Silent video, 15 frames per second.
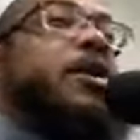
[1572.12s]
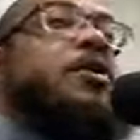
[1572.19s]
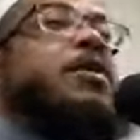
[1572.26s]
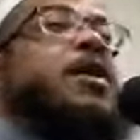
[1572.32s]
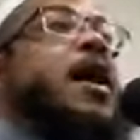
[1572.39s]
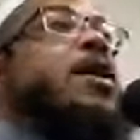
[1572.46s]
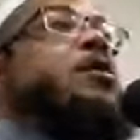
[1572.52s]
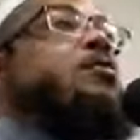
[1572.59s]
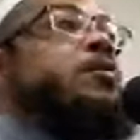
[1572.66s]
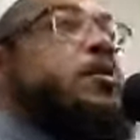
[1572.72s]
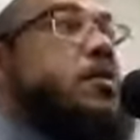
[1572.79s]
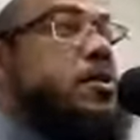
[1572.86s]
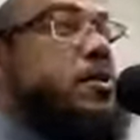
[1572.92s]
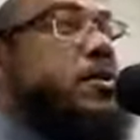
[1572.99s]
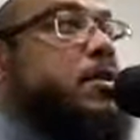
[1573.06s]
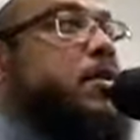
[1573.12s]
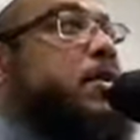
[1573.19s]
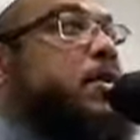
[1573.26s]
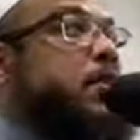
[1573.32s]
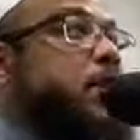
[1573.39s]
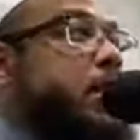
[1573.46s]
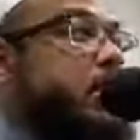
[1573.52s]
he's announced
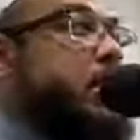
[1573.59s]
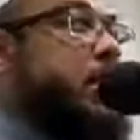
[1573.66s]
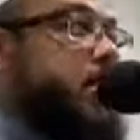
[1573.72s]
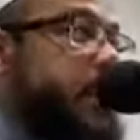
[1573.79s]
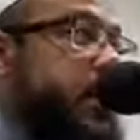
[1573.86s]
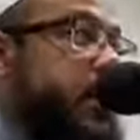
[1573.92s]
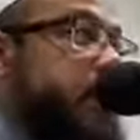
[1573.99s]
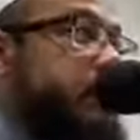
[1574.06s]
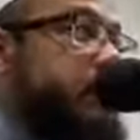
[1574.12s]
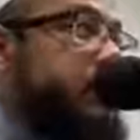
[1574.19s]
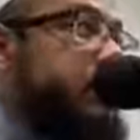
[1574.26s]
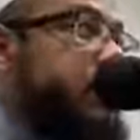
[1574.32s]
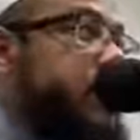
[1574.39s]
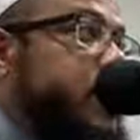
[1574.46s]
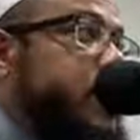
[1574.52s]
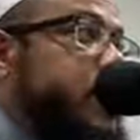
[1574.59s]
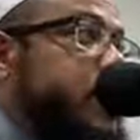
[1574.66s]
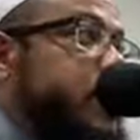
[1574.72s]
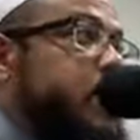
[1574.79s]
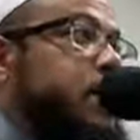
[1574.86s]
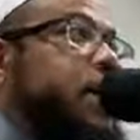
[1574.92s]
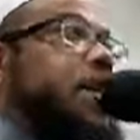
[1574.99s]
his Islam.
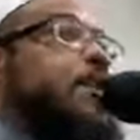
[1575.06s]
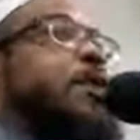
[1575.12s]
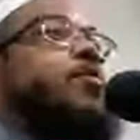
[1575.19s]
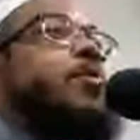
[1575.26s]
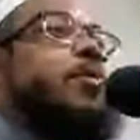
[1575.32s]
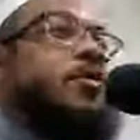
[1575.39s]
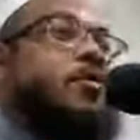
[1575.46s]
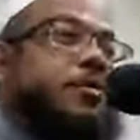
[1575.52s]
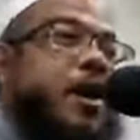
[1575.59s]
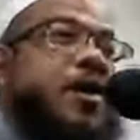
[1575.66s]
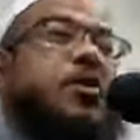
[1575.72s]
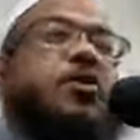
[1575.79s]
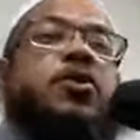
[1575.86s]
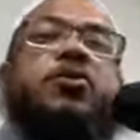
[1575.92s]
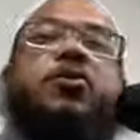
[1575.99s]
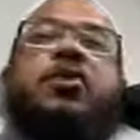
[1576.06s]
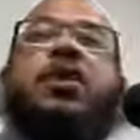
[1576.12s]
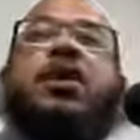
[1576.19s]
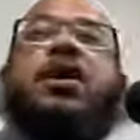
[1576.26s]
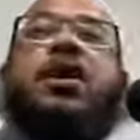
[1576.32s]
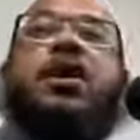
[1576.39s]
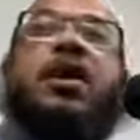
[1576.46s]
Now I'm going to follow you
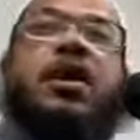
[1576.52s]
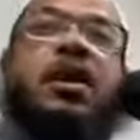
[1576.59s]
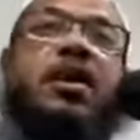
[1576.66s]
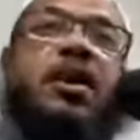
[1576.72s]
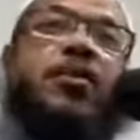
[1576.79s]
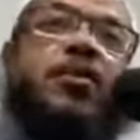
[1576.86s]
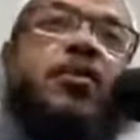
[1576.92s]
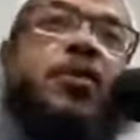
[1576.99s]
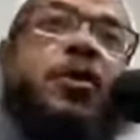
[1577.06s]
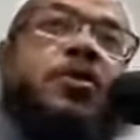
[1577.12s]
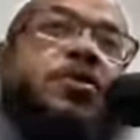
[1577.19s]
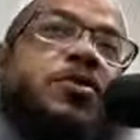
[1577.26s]
and I'm going